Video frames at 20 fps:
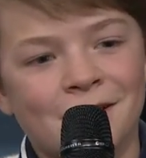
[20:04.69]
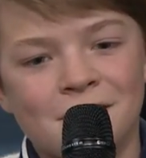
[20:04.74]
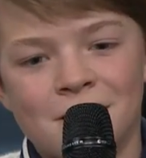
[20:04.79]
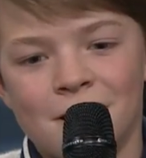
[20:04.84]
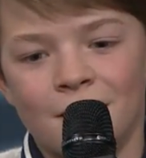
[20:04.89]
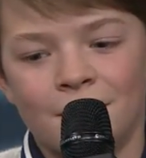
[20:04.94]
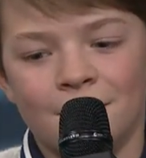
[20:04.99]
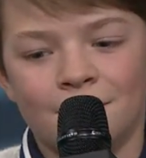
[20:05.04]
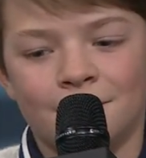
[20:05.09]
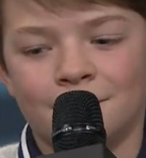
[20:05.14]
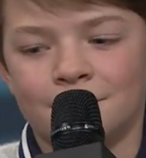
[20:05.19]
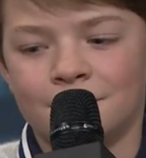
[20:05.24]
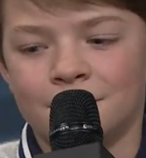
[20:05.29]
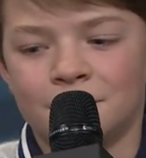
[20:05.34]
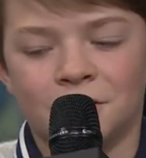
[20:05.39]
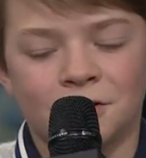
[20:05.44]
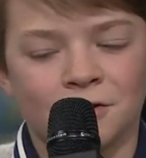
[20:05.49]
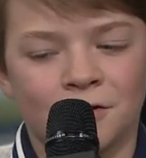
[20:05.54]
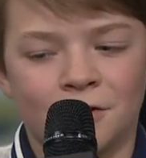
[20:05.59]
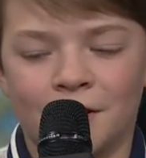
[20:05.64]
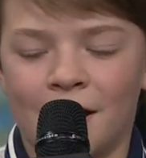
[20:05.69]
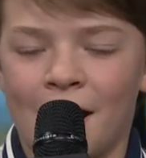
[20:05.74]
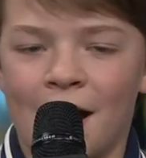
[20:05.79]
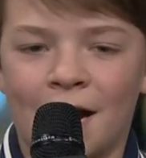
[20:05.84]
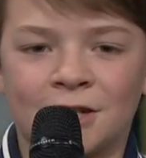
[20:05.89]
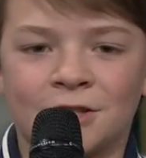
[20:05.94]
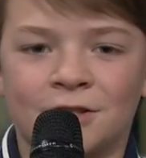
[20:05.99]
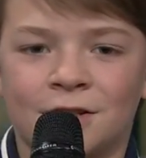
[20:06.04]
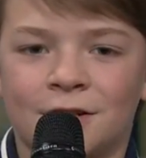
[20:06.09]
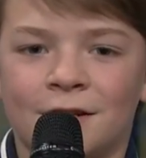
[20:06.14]
Mm. Um, just all the
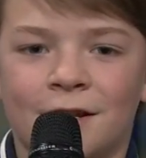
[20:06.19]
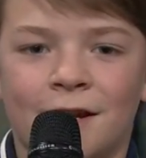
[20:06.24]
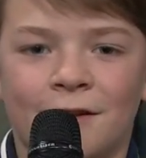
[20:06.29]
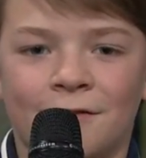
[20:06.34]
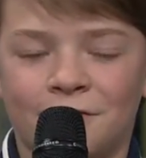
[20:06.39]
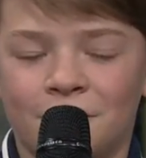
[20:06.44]
action in that